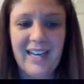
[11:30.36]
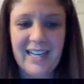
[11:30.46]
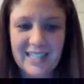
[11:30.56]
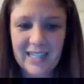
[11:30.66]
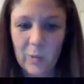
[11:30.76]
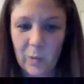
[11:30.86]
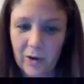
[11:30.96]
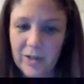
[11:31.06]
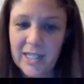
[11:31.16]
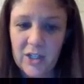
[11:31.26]
Is it
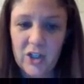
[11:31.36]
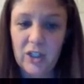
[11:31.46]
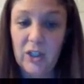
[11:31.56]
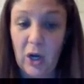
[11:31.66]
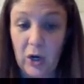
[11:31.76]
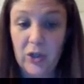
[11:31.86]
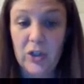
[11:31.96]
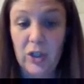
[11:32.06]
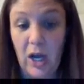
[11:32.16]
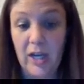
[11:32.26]
worth such a
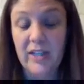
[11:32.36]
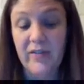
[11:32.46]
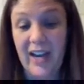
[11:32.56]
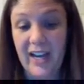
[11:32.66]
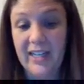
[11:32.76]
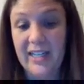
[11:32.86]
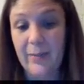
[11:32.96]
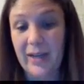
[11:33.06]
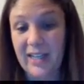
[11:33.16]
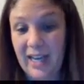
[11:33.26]
large loss of
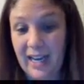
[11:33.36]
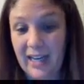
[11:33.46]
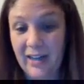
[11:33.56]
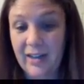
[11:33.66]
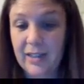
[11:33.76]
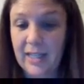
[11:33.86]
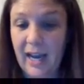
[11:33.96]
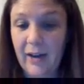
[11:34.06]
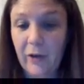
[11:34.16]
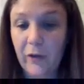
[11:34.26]
academic gain to
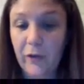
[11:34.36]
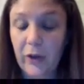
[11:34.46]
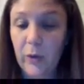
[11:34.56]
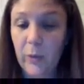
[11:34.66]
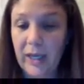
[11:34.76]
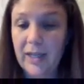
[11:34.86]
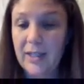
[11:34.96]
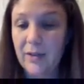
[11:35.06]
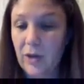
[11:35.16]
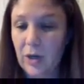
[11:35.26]
have a few
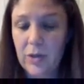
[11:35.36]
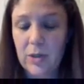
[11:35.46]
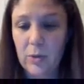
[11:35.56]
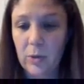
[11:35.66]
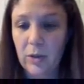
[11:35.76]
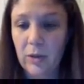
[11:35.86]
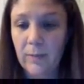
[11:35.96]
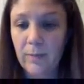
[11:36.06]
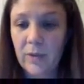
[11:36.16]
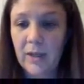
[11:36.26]
weeks of no
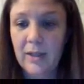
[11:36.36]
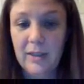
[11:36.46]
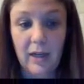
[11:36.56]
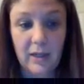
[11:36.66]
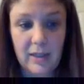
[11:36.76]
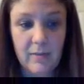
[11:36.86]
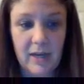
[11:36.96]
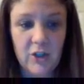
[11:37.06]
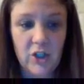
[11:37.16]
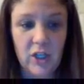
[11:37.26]
school? Not to
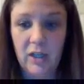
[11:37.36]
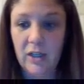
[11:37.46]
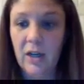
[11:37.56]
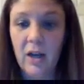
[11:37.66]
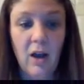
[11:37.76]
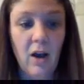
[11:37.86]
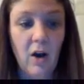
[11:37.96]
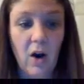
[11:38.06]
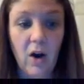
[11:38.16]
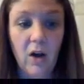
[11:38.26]
mention
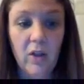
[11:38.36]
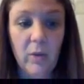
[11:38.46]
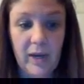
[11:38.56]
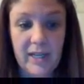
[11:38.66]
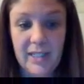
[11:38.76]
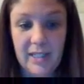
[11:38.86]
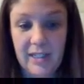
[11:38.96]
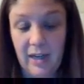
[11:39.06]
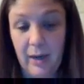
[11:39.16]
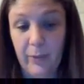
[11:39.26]
all the
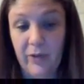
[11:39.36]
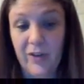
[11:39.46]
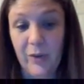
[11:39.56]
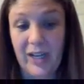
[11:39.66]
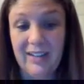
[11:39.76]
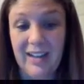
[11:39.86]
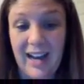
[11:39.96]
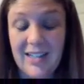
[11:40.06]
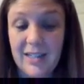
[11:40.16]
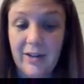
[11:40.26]
wasted time reviewing
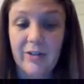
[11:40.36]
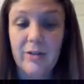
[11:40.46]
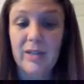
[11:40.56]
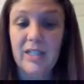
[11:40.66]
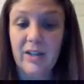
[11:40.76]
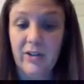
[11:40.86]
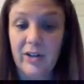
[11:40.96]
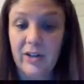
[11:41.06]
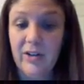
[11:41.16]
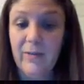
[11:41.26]
last year's
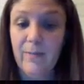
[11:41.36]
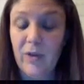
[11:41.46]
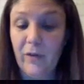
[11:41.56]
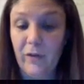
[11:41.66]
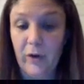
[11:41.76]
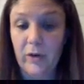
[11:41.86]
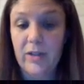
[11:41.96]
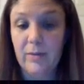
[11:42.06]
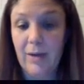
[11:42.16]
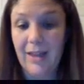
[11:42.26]
material the
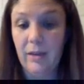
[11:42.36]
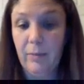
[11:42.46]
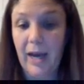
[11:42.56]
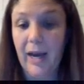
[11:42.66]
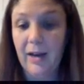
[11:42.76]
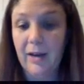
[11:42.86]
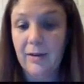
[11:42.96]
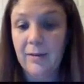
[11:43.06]
first month back?